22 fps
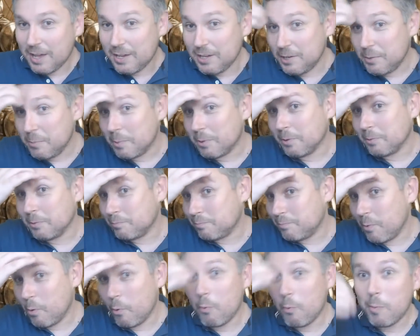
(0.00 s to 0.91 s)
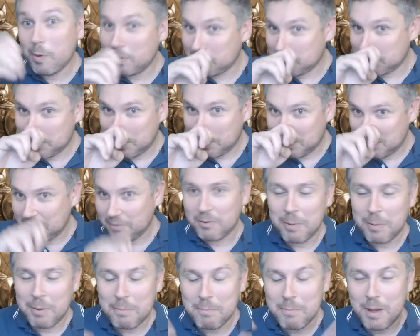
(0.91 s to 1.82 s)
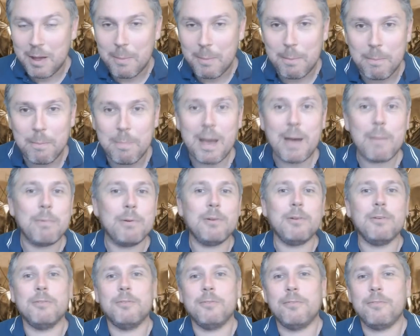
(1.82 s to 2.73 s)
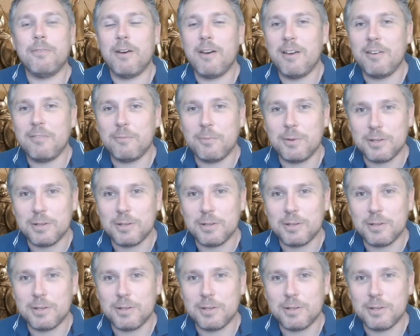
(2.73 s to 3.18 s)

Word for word: you will almost certainly remember Babylon Five,